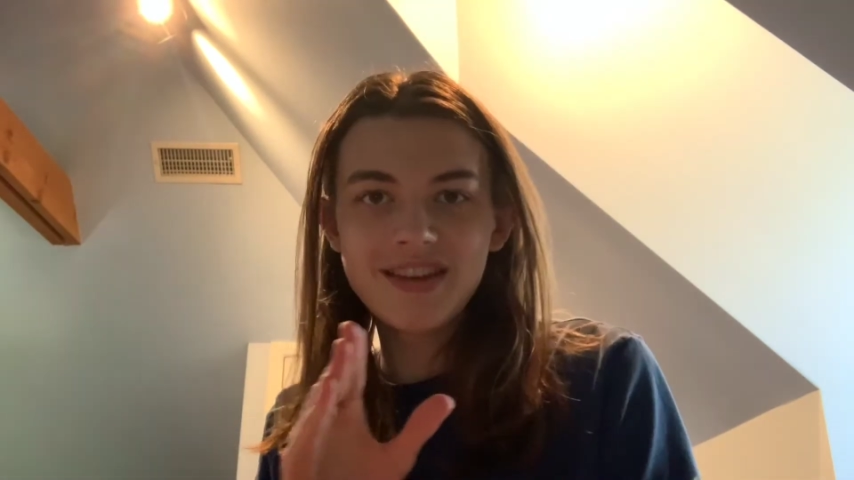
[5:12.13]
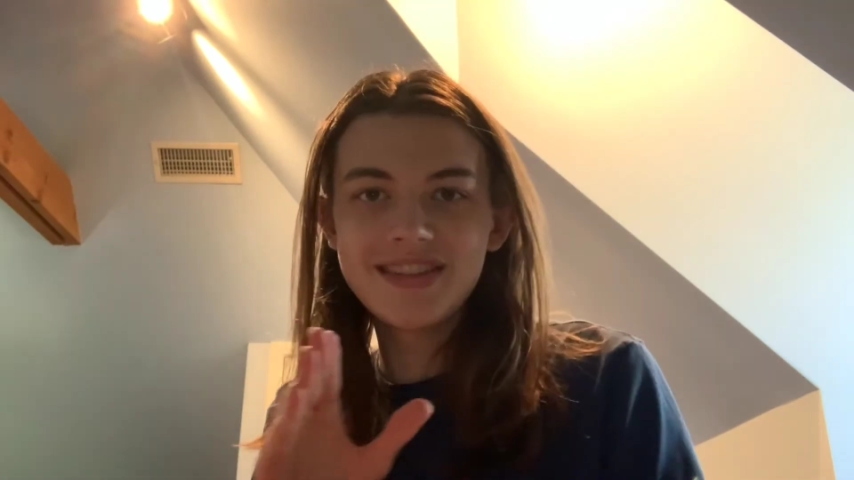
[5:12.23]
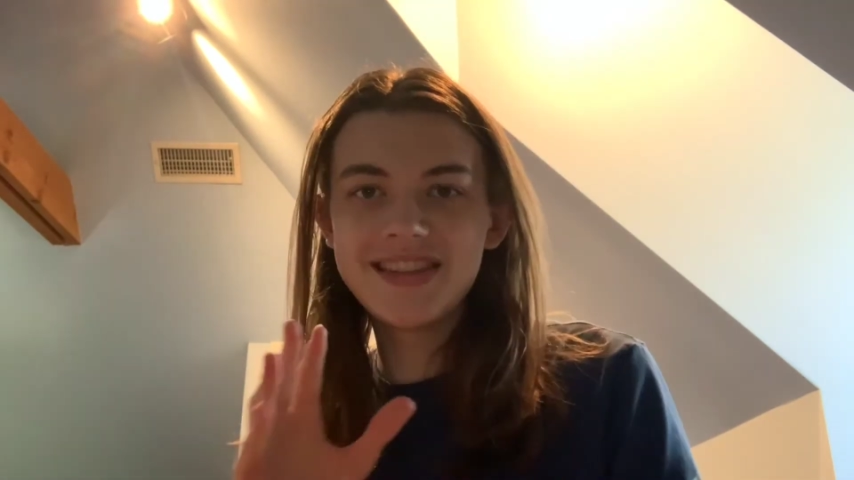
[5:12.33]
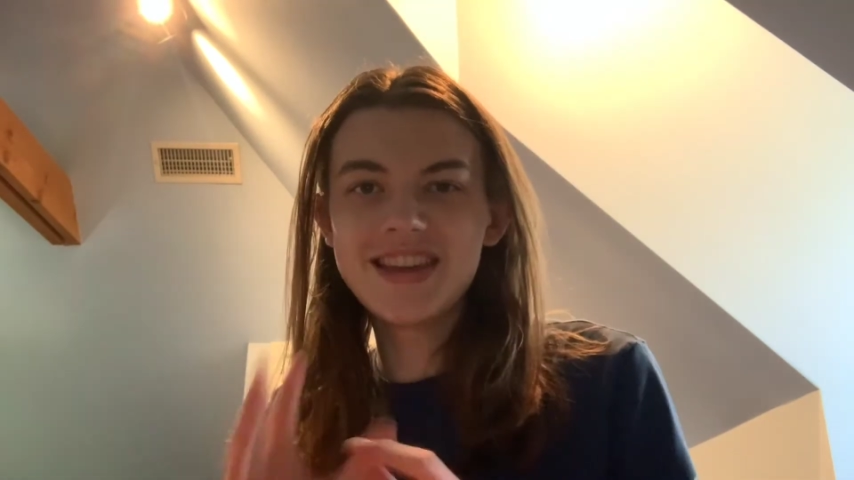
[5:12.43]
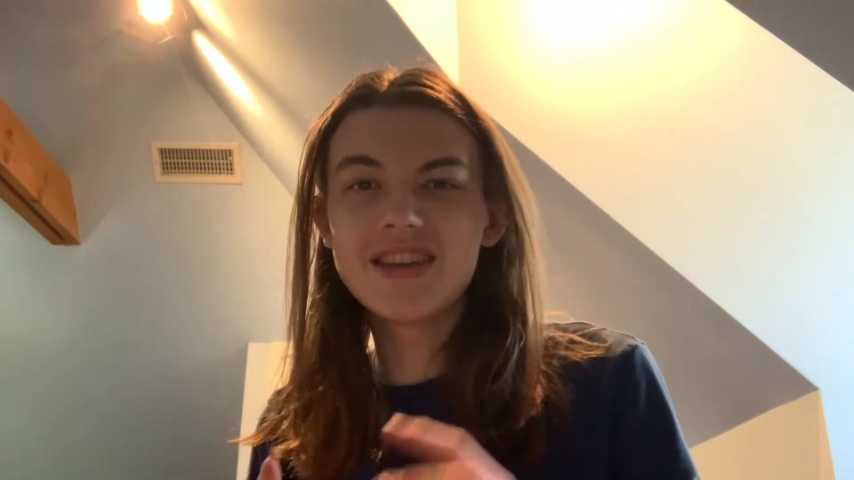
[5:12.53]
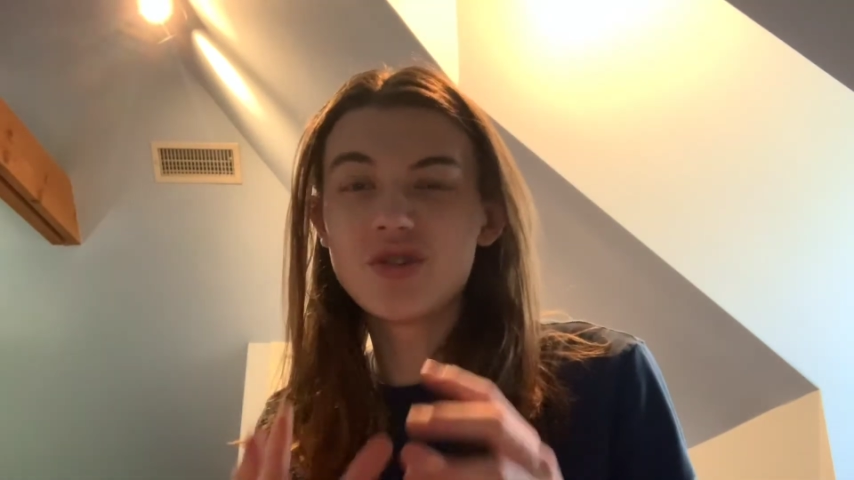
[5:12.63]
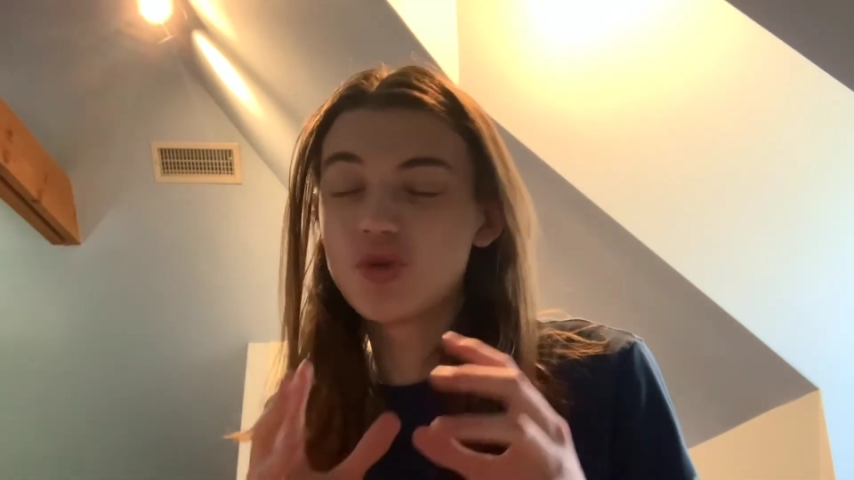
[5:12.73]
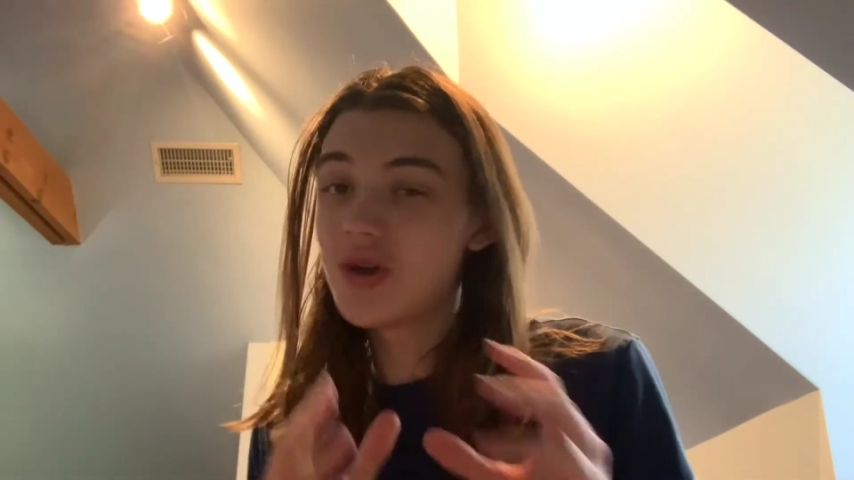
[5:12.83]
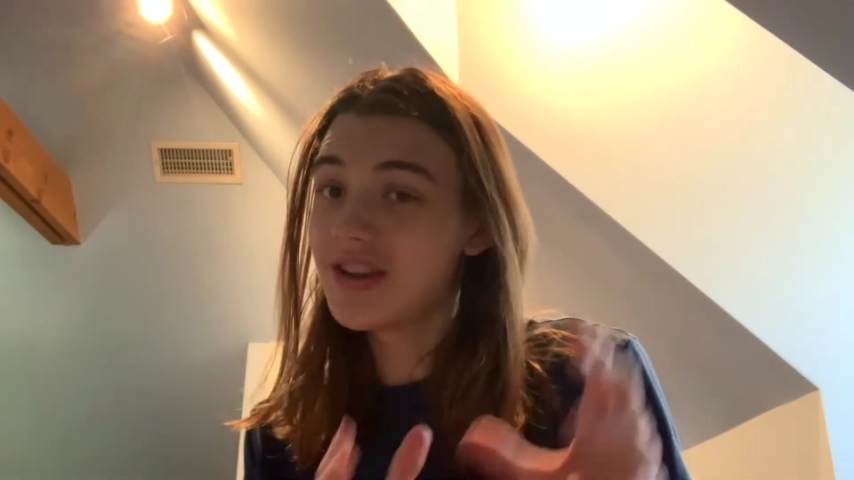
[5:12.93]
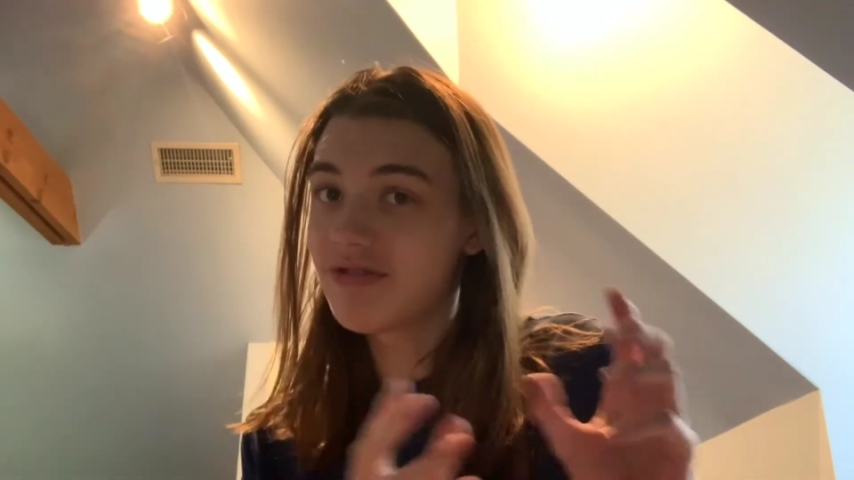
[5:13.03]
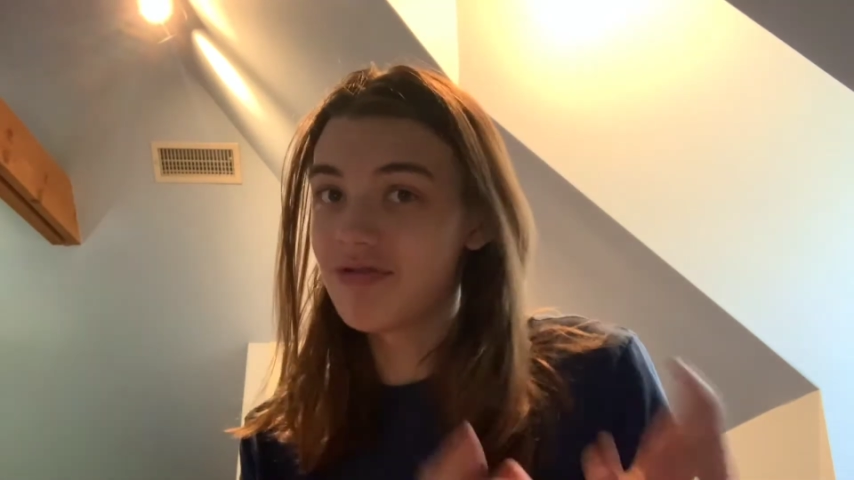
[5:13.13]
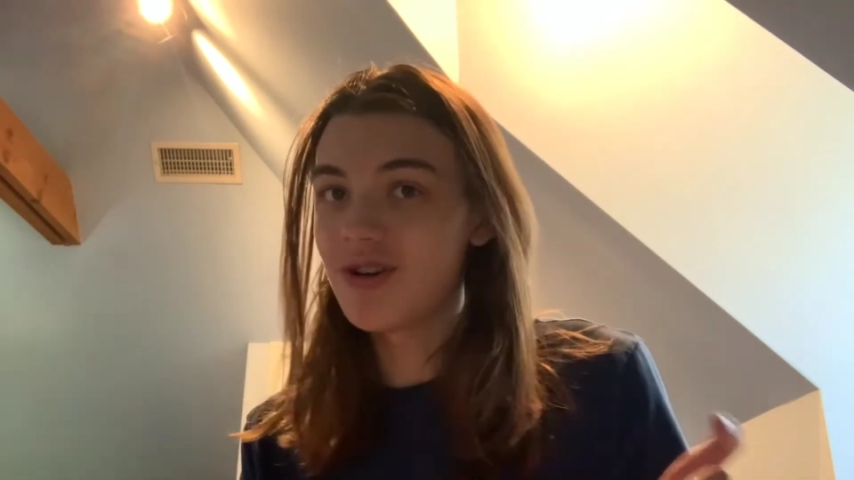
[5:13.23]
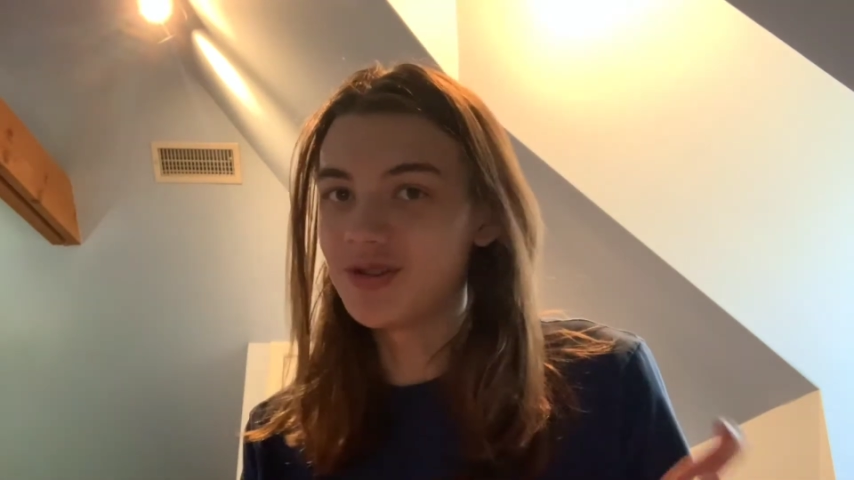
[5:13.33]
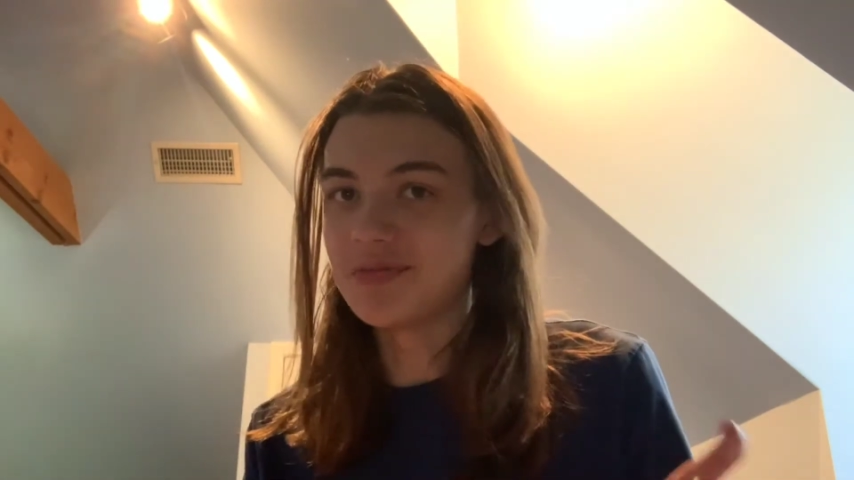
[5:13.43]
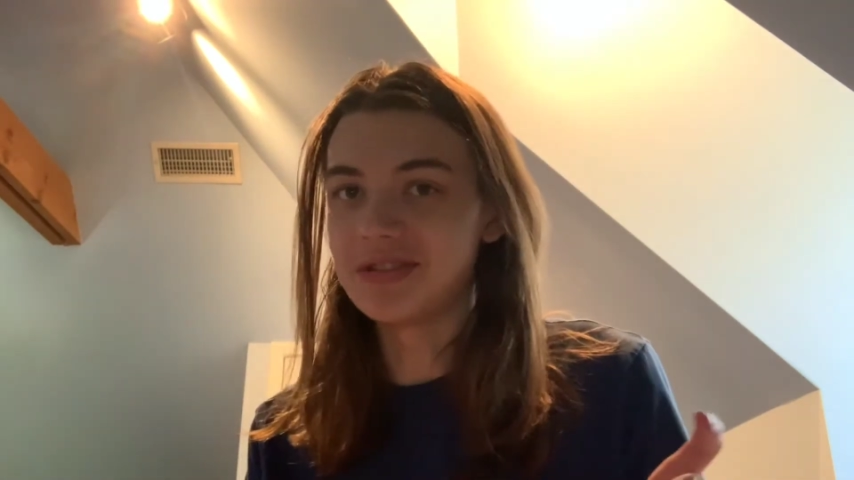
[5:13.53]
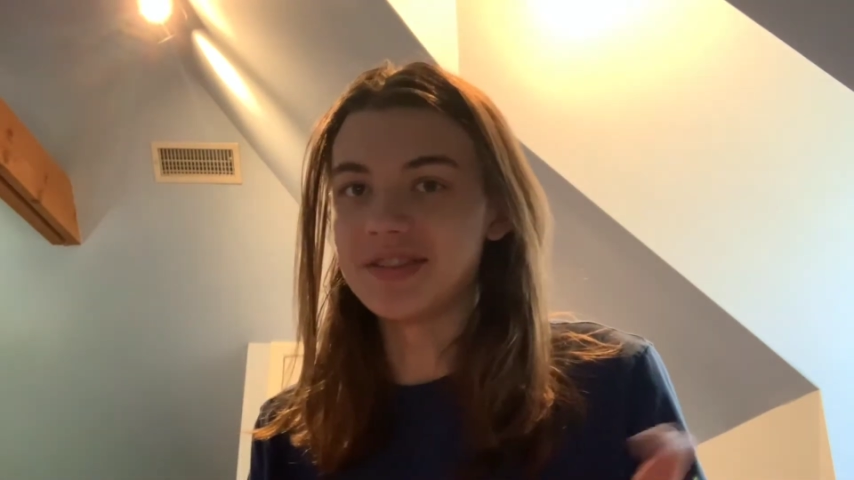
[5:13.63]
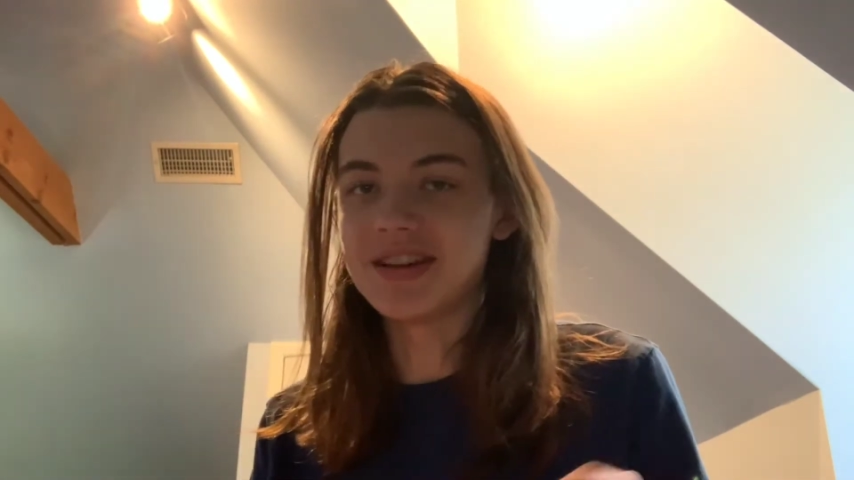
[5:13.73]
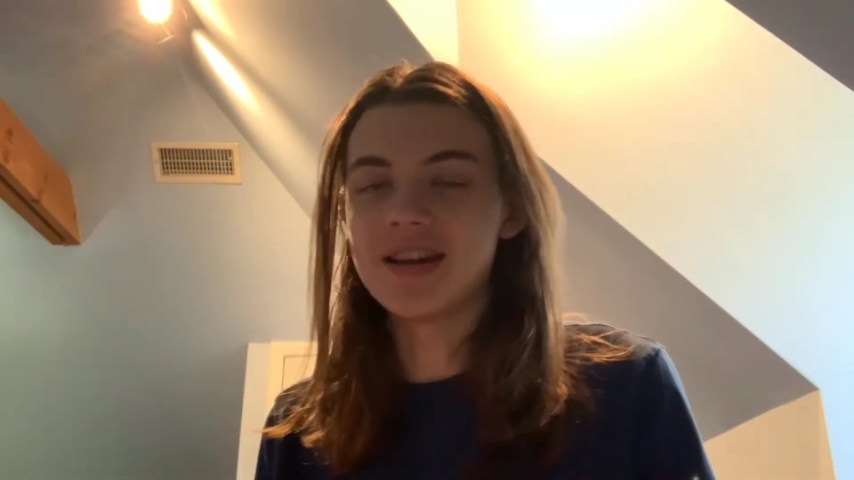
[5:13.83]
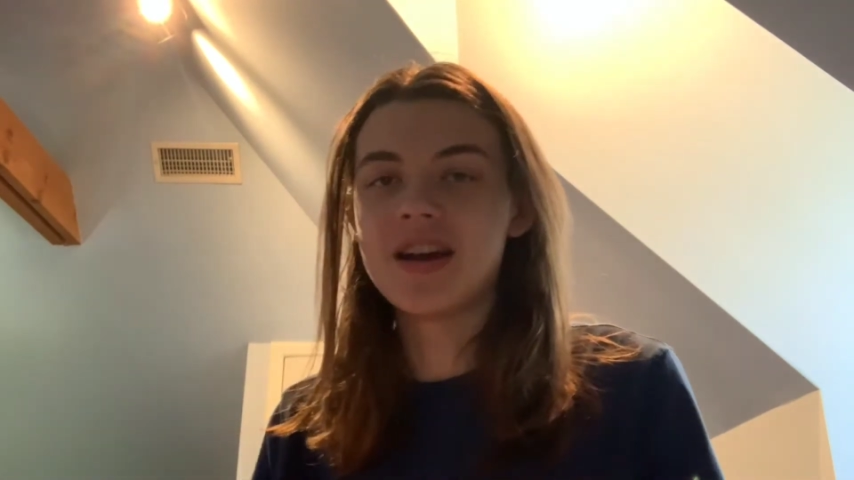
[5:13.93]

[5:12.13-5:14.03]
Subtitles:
The Create Thrall ability